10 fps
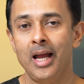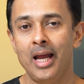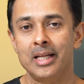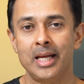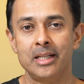
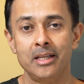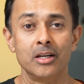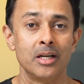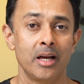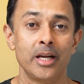and then the
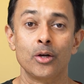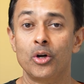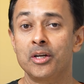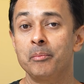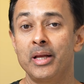underlying
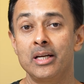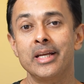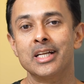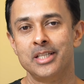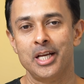cotton pellet
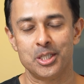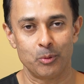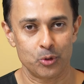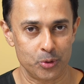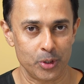gets
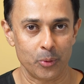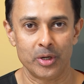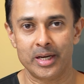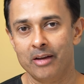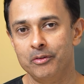exposed to the oral
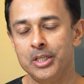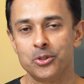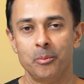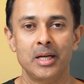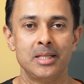cavity. So
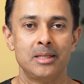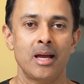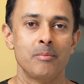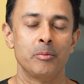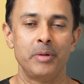by the
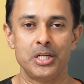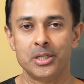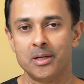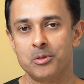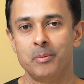time the patient
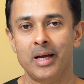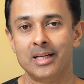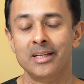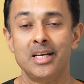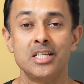comes back,
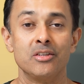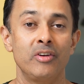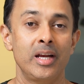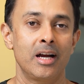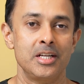there is a
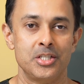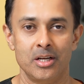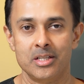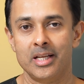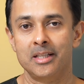very high
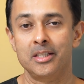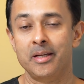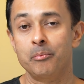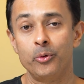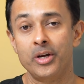chance that the
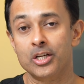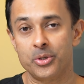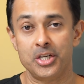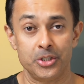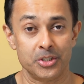temporary
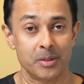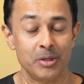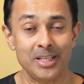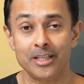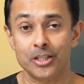restoration is
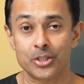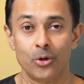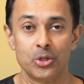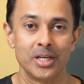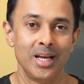completely
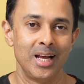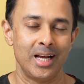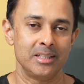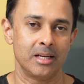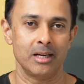dislodged
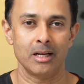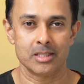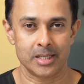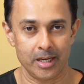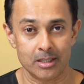and the canals
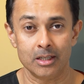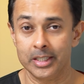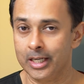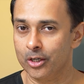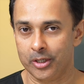get
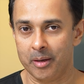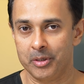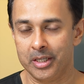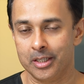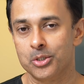
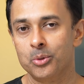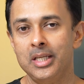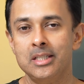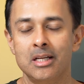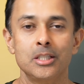recontaminated. So
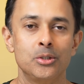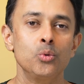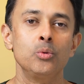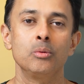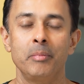these are the
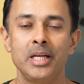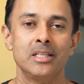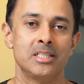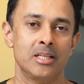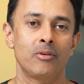two main
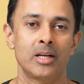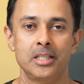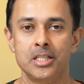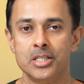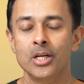
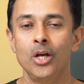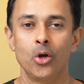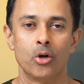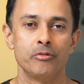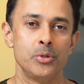disadvantages
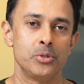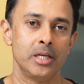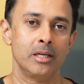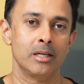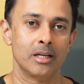of
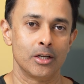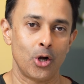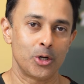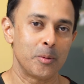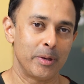using
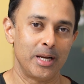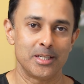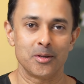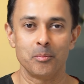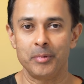cotton
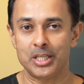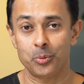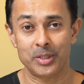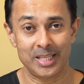pellet mixed with